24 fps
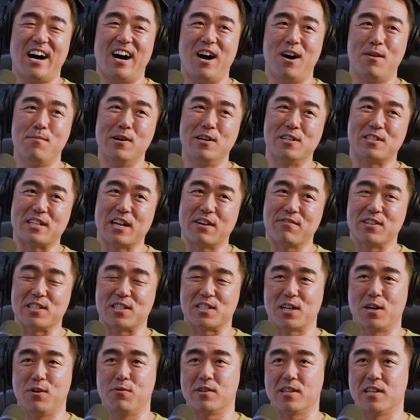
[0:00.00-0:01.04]
Almost every
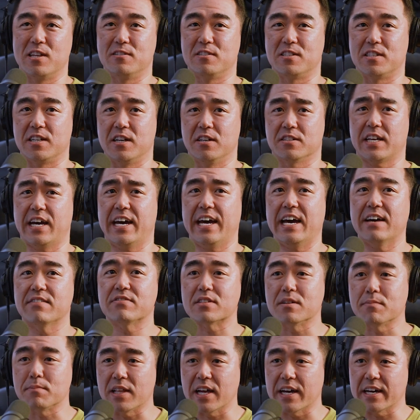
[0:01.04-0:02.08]
single one of those deals. I have
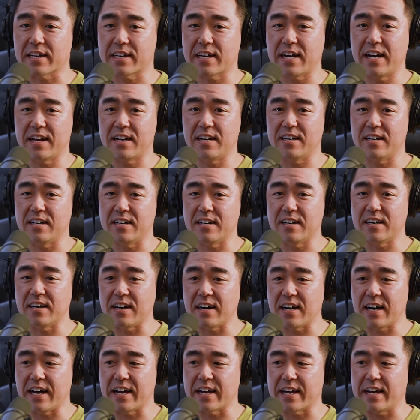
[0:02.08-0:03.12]
some like kind of
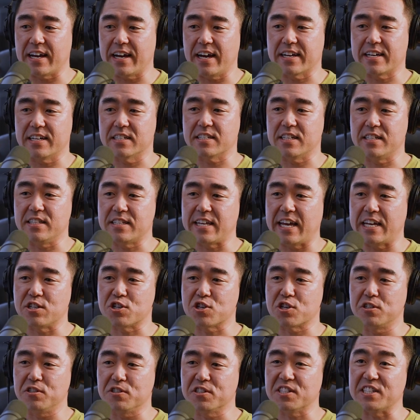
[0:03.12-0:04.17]
I, I guess
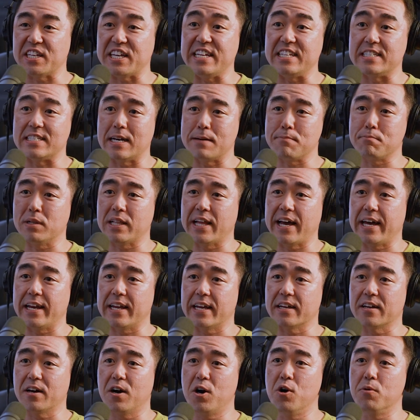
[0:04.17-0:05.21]
intentional seeds I'm
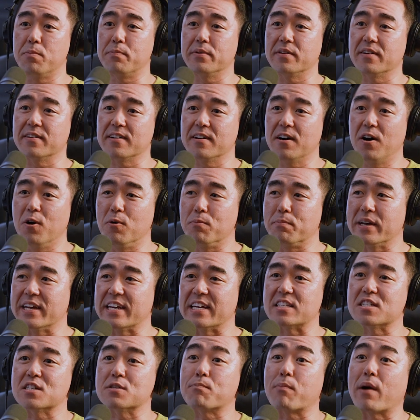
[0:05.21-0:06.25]
planting, hoping hoping
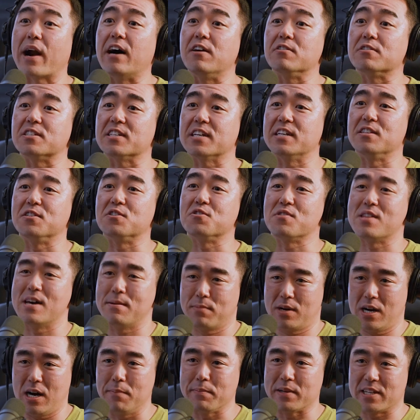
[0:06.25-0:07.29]
it sprouts into them
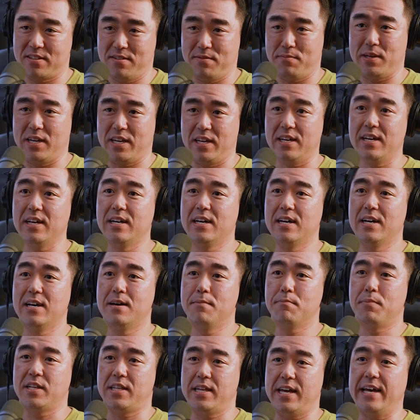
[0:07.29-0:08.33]
coming to me.
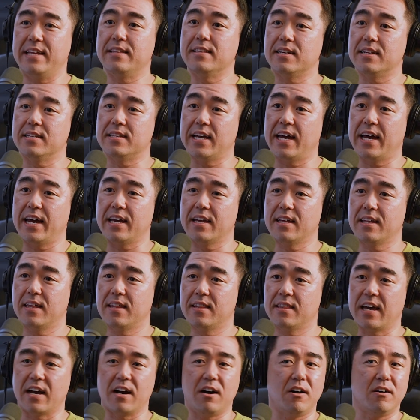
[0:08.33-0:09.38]
But at the end of the day,
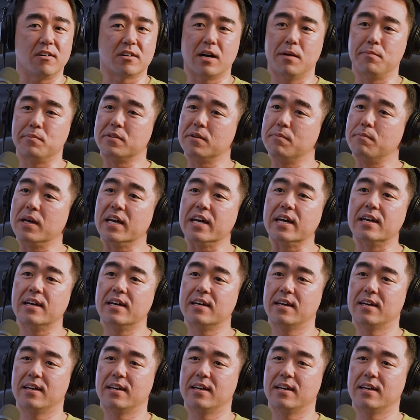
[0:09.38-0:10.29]
they all come to me.